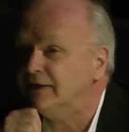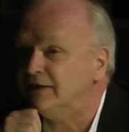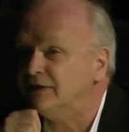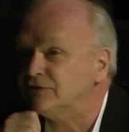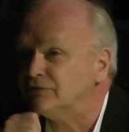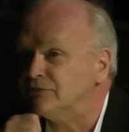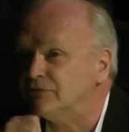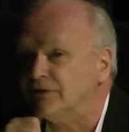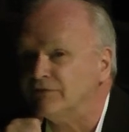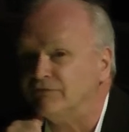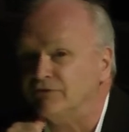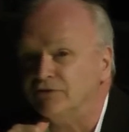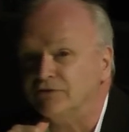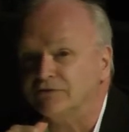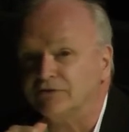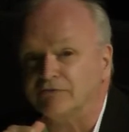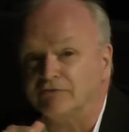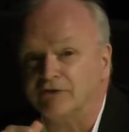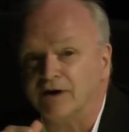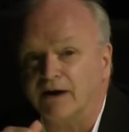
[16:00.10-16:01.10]
initial
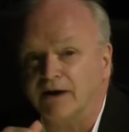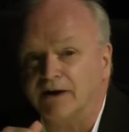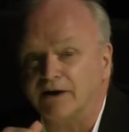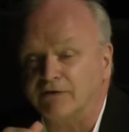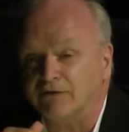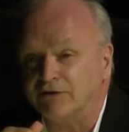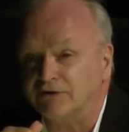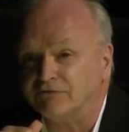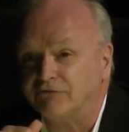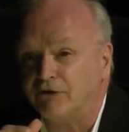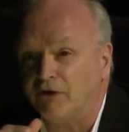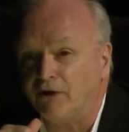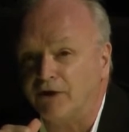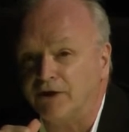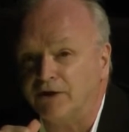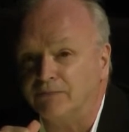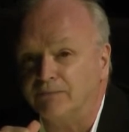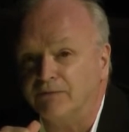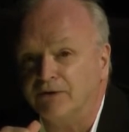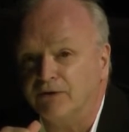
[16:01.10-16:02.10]
reviews of Kracauer's
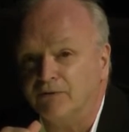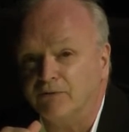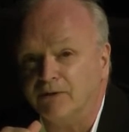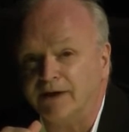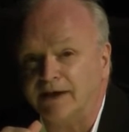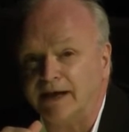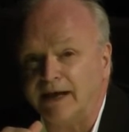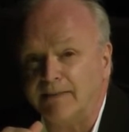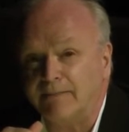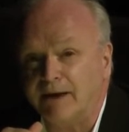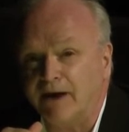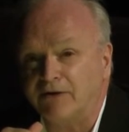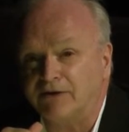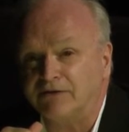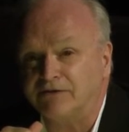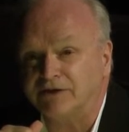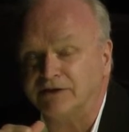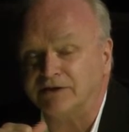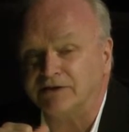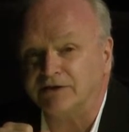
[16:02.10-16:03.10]
volume when it came
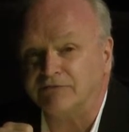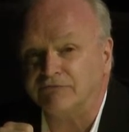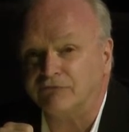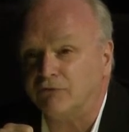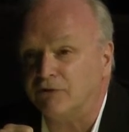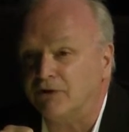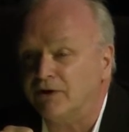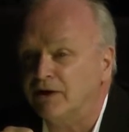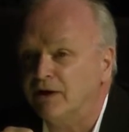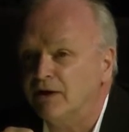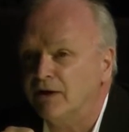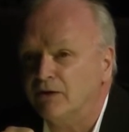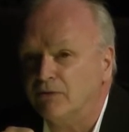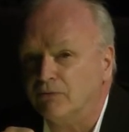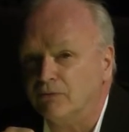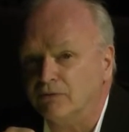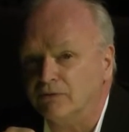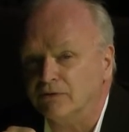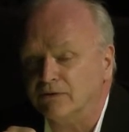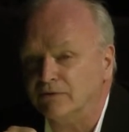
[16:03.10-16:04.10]
out in '64
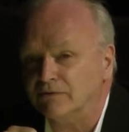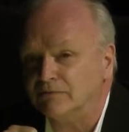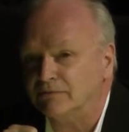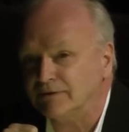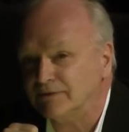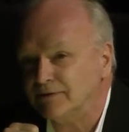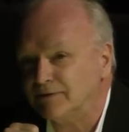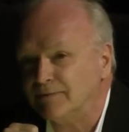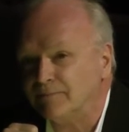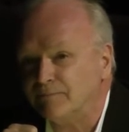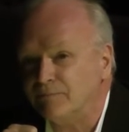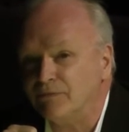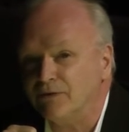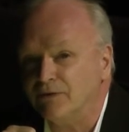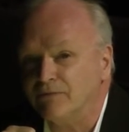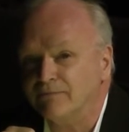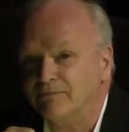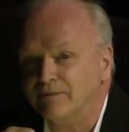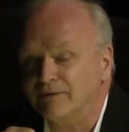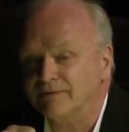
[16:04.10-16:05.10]
were
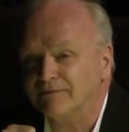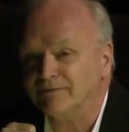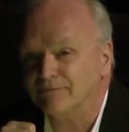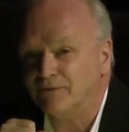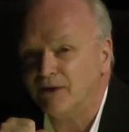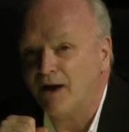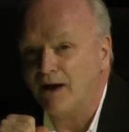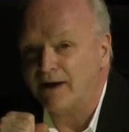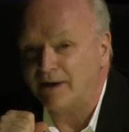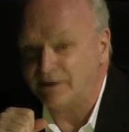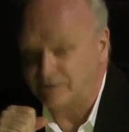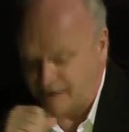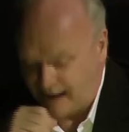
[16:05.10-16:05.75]
not